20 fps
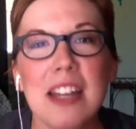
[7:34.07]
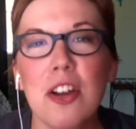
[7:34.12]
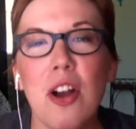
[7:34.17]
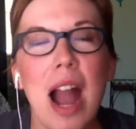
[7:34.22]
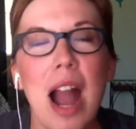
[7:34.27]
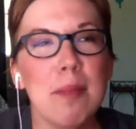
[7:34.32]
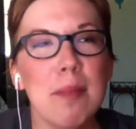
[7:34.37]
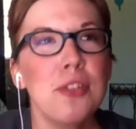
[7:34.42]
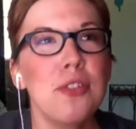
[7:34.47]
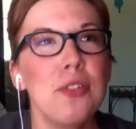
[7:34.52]
you're
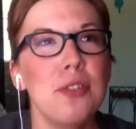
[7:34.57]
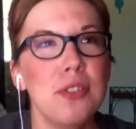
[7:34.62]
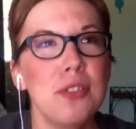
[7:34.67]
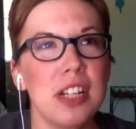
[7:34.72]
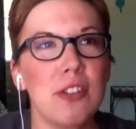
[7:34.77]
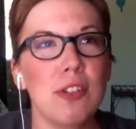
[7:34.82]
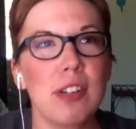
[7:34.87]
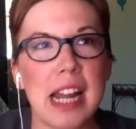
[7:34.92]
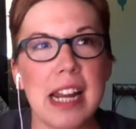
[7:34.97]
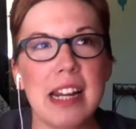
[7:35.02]
absolutely
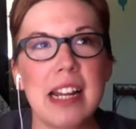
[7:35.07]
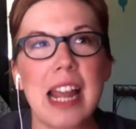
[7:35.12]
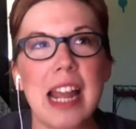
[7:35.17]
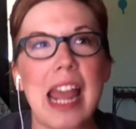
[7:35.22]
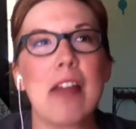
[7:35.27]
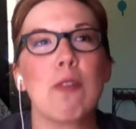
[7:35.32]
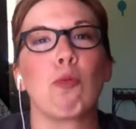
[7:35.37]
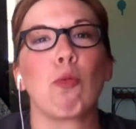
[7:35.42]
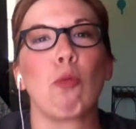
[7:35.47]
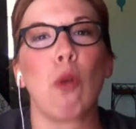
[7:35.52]
creating
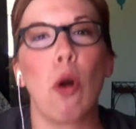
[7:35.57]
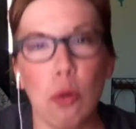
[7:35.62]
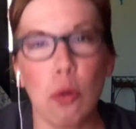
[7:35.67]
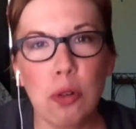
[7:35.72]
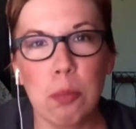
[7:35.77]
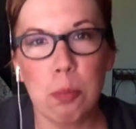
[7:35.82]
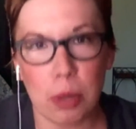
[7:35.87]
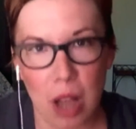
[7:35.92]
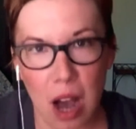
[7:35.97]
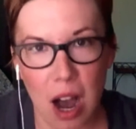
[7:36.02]
a
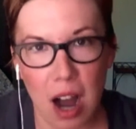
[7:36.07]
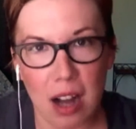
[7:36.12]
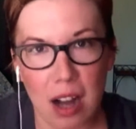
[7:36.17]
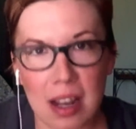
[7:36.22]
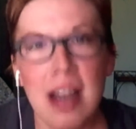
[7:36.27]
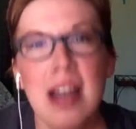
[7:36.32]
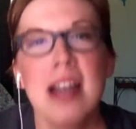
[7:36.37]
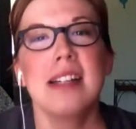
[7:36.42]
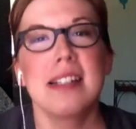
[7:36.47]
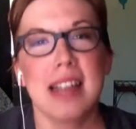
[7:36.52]
roadblock
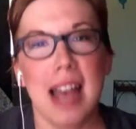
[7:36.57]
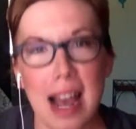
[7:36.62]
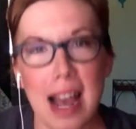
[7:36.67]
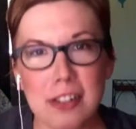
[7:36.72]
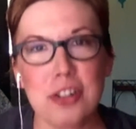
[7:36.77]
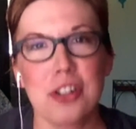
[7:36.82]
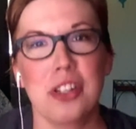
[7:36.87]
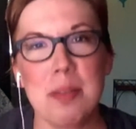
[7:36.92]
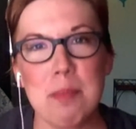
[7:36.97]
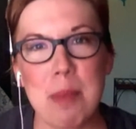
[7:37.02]
to
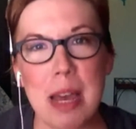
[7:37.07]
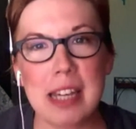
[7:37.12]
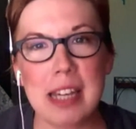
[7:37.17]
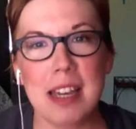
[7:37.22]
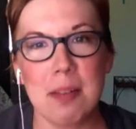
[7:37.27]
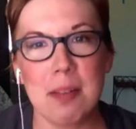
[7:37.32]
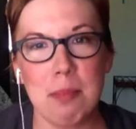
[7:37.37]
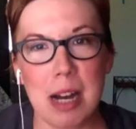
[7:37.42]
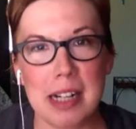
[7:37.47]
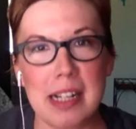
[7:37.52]
actually
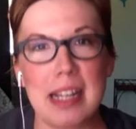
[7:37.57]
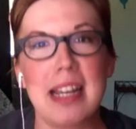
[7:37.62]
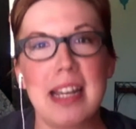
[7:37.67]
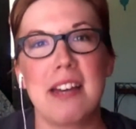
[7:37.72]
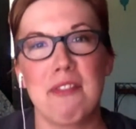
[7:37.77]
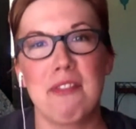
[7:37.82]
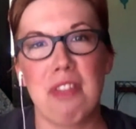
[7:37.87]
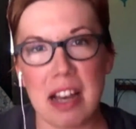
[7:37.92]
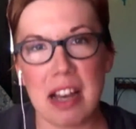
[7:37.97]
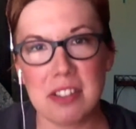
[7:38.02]
making money
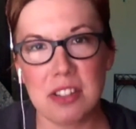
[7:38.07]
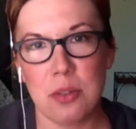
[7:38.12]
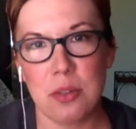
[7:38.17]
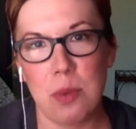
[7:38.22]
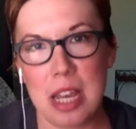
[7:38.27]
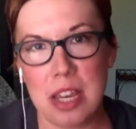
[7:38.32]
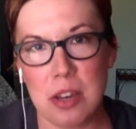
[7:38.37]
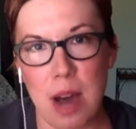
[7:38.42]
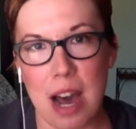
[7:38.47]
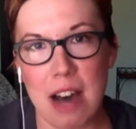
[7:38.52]
if that's the
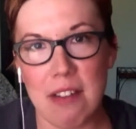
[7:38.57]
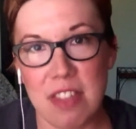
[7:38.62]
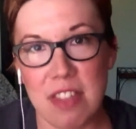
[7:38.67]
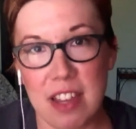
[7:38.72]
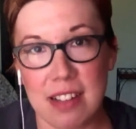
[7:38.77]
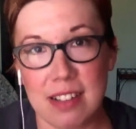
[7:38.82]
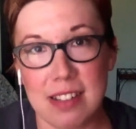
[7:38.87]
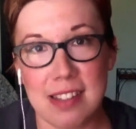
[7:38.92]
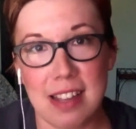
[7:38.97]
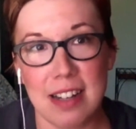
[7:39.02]
way you have
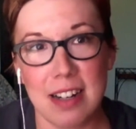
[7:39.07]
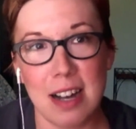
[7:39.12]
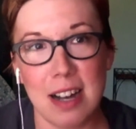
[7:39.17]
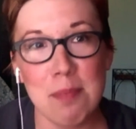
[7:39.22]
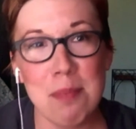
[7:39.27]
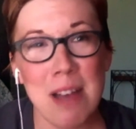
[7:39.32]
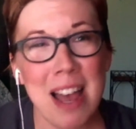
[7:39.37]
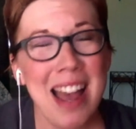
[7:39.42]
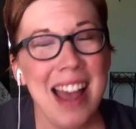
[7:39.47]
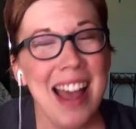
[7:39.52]
things set up.